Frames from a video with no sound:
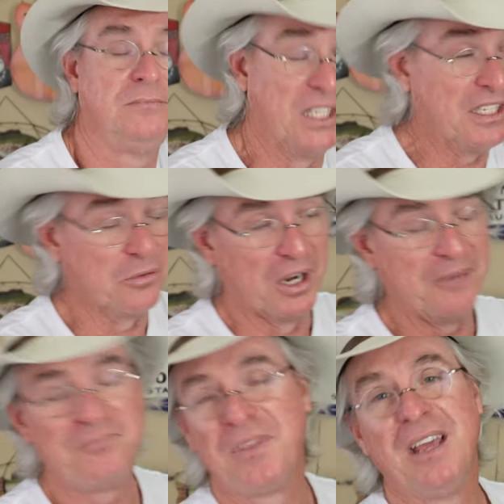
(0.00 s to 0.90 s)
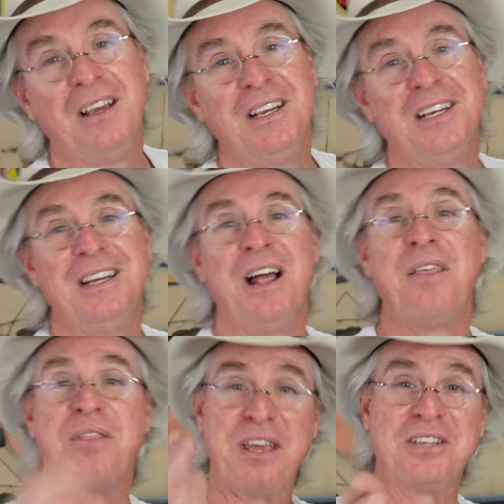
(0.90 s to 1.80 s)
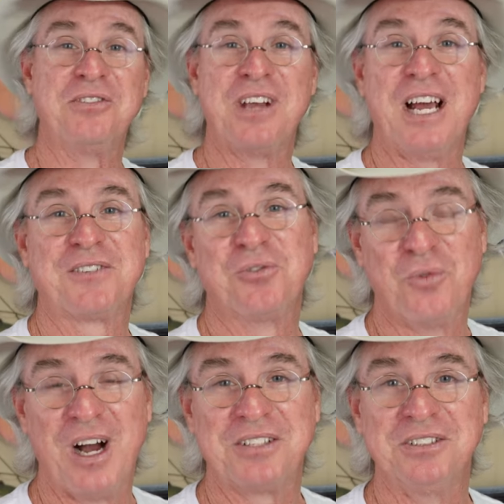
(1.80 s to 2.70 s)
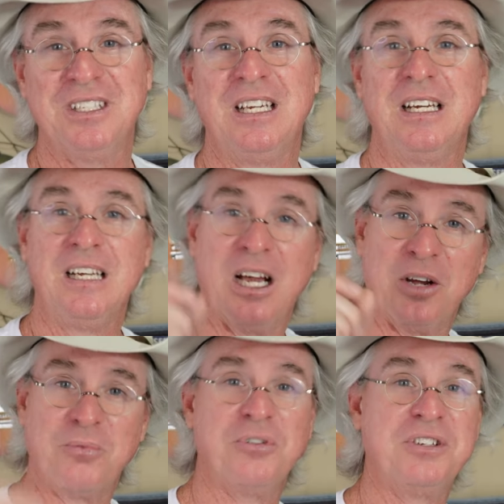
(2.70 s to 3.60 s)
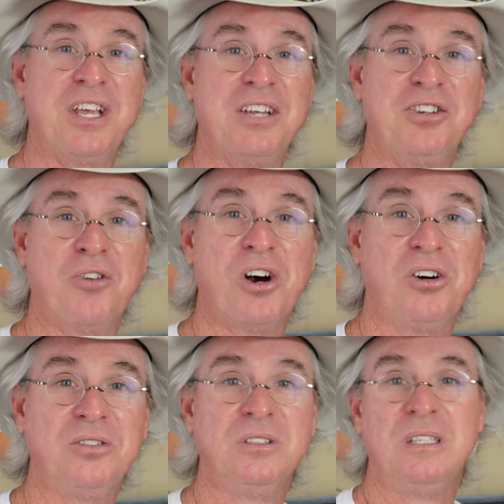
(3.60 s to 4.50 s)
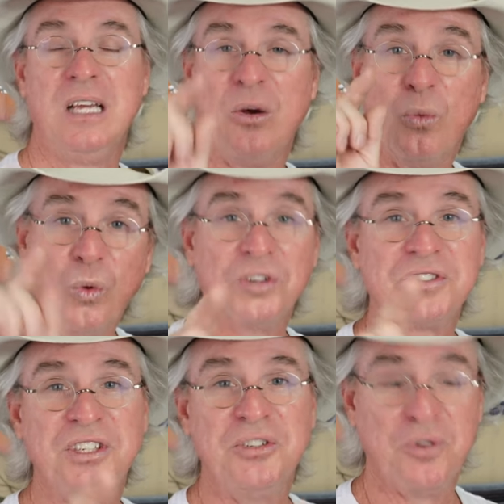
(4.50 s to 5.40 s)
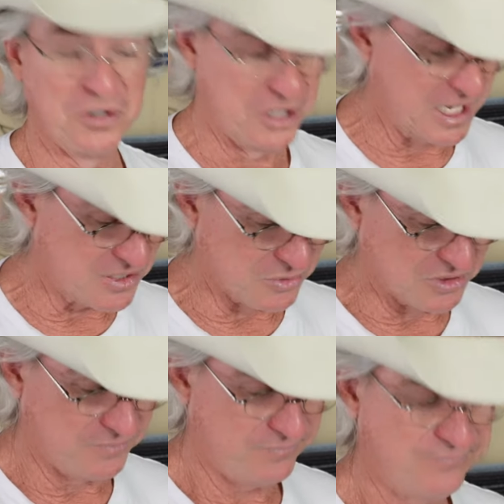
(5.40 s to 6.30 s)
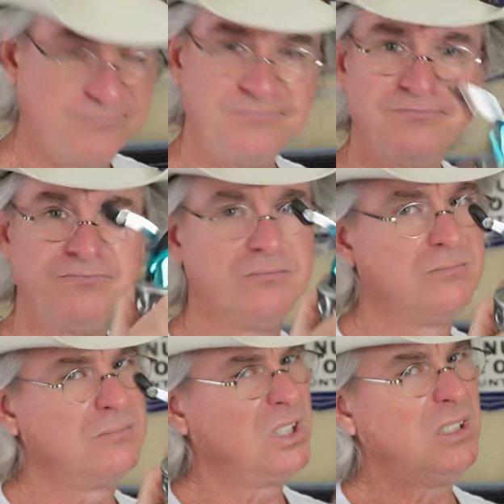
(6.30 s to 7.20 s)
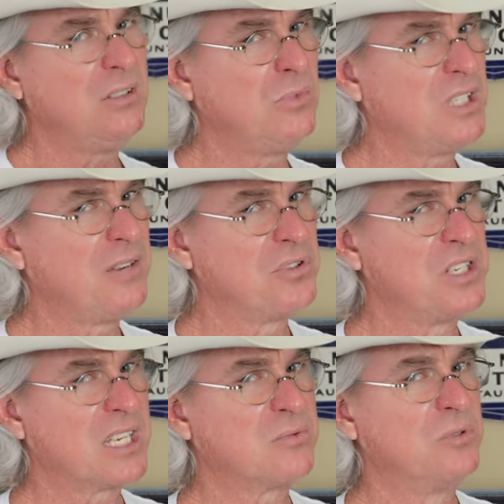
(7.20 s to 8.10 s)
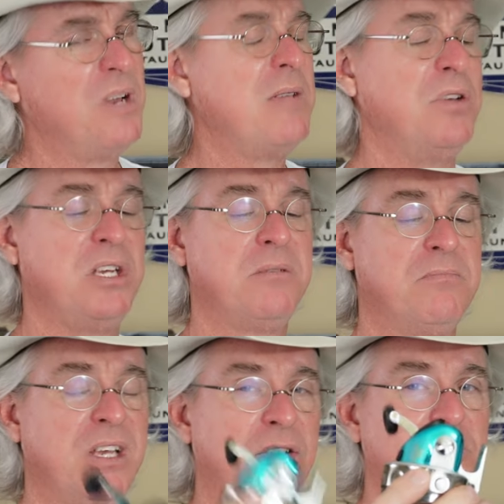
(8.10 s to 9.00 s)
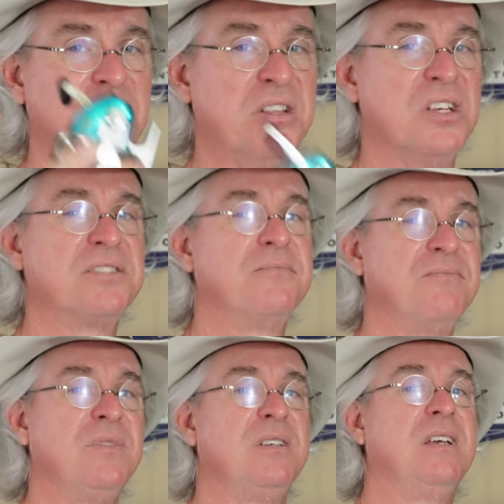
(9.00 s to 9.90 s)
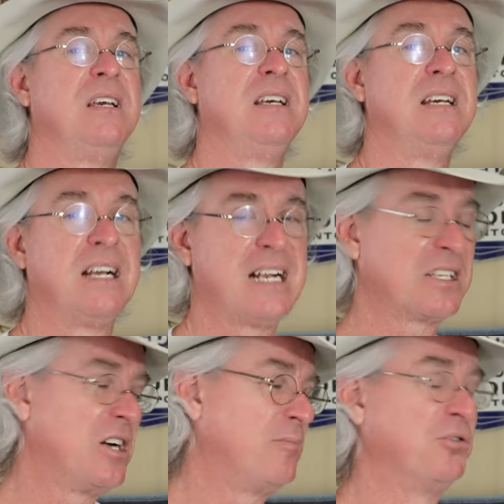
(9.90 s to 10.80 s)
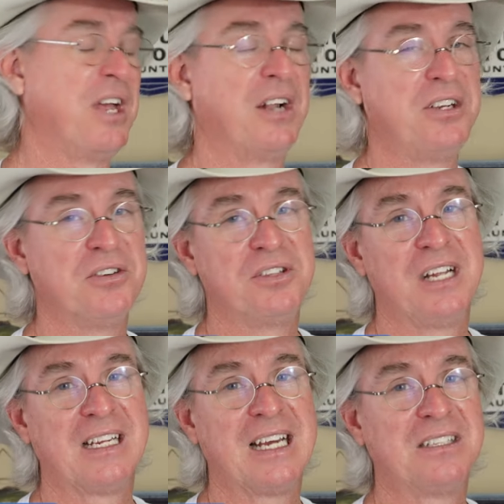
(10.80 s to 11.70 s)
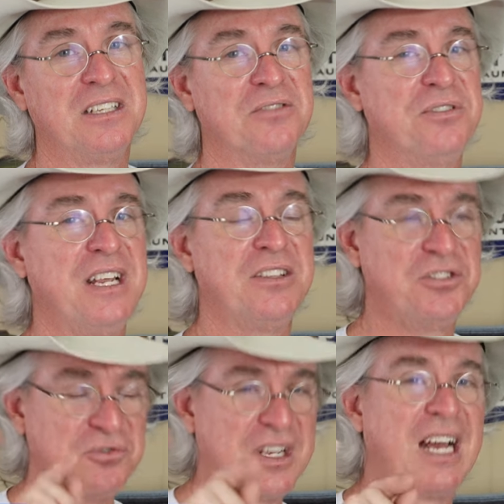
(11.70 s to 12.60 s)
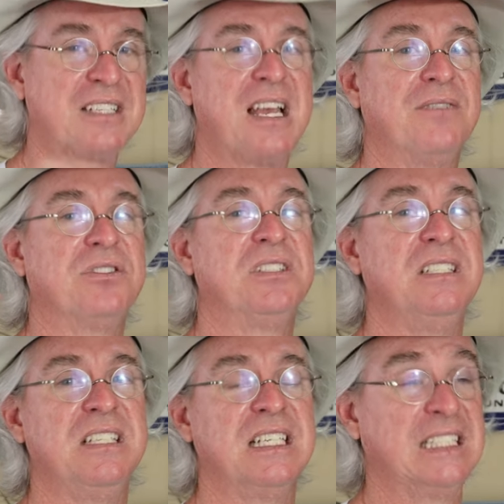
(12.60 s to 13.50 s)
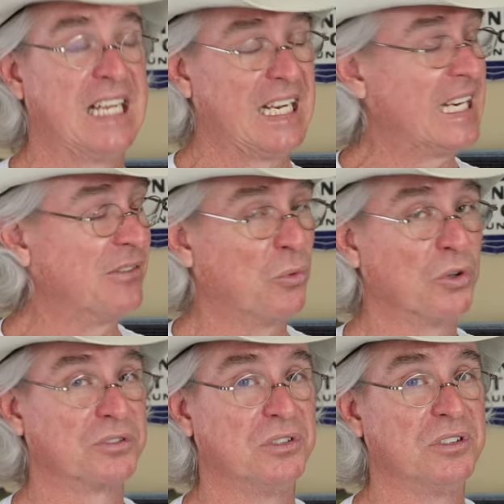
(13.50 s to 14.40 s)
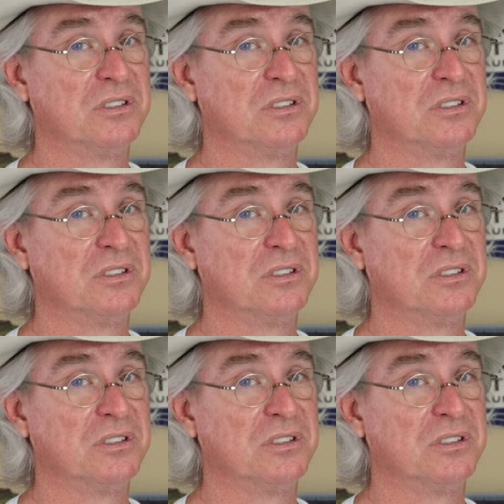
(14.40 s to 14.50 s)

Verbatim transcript: Anyway, thank you guys for watching. I appreciate you all. We'll see you on the next one. Whatever the next one may be, it could be this. I got a couple down here that I got the other day that you guys haven't seen yet and I haven't worked